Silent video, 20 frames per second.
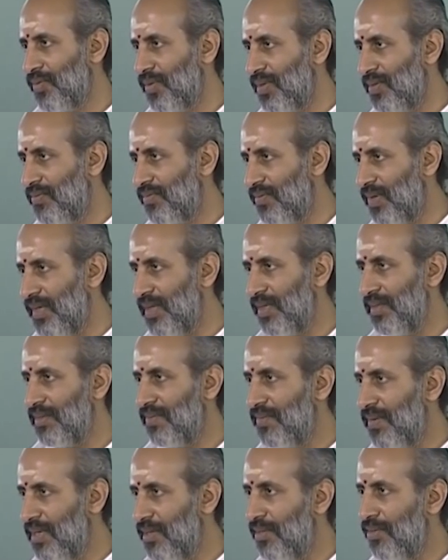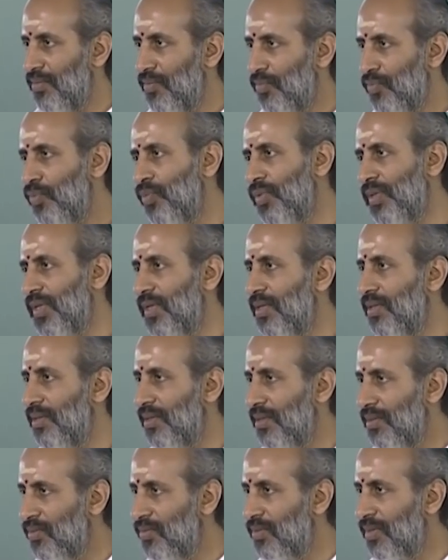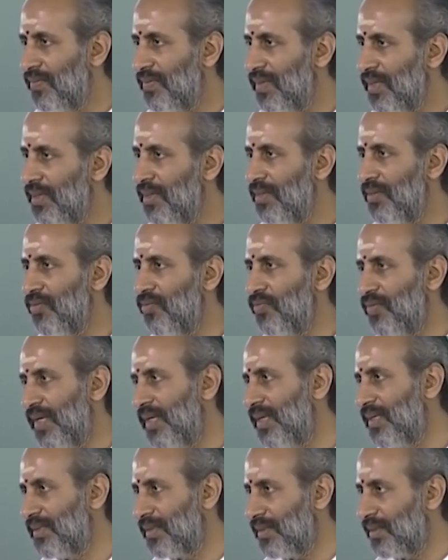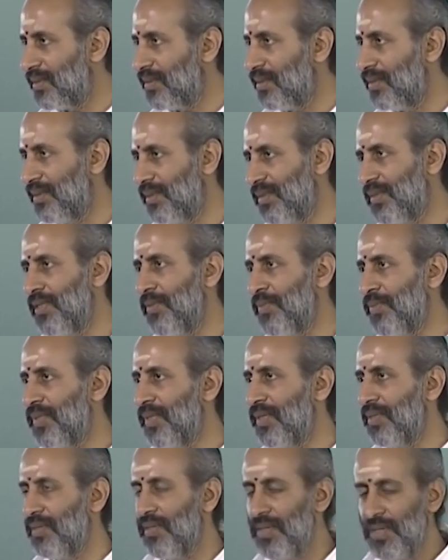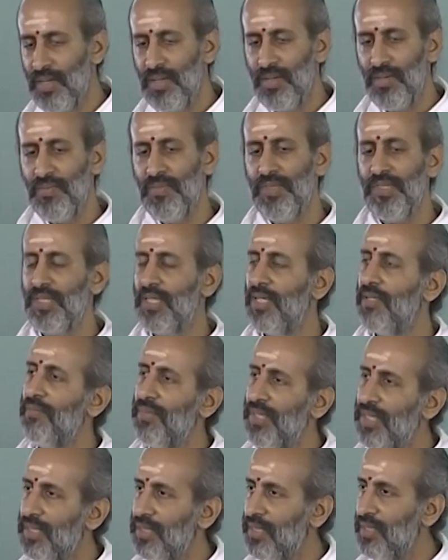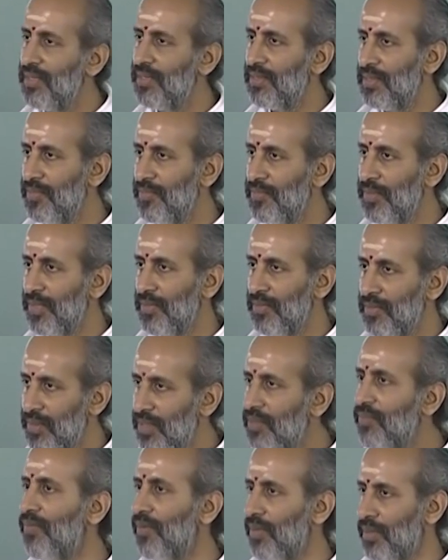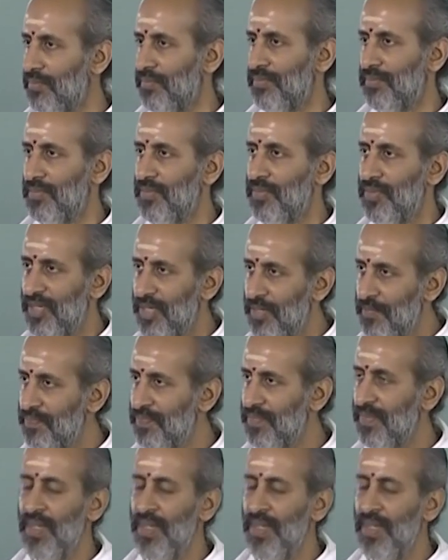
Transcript: So in finding the value of root n, you find a certain description which can be written in this particular form. Okay.